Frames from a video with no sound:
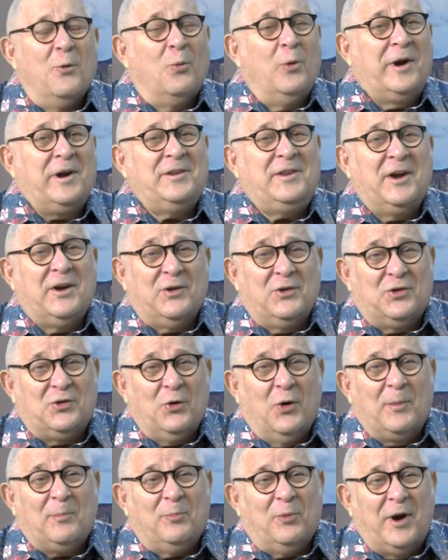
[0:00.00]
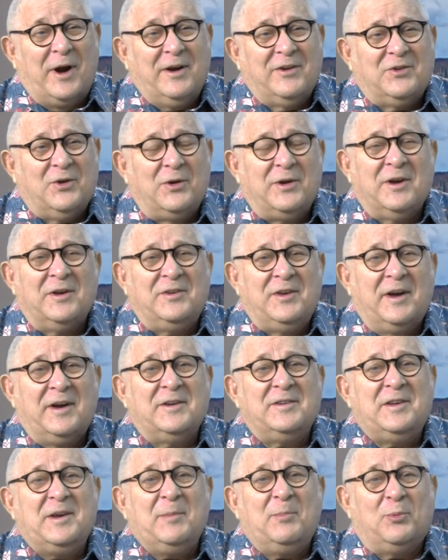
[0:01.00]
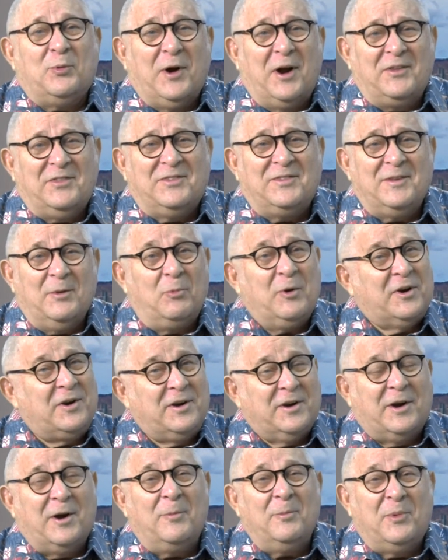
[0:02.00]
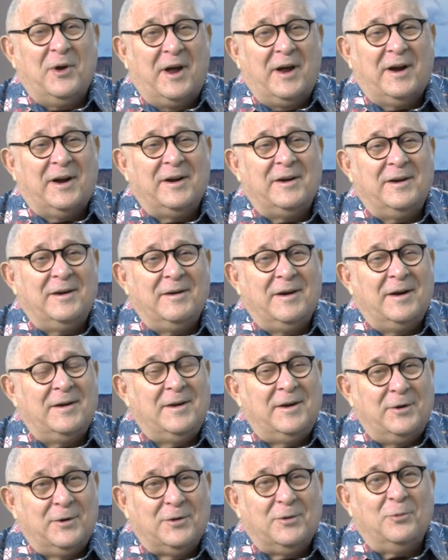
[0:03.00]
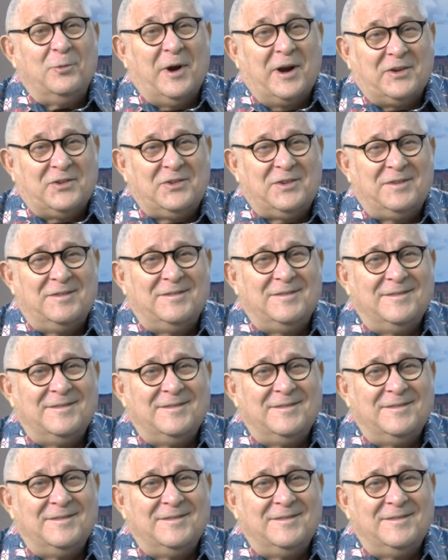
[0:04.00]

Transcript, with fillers: we're going to take a short break so you can take a deep breath, and we're going to come back and, and hear the rest.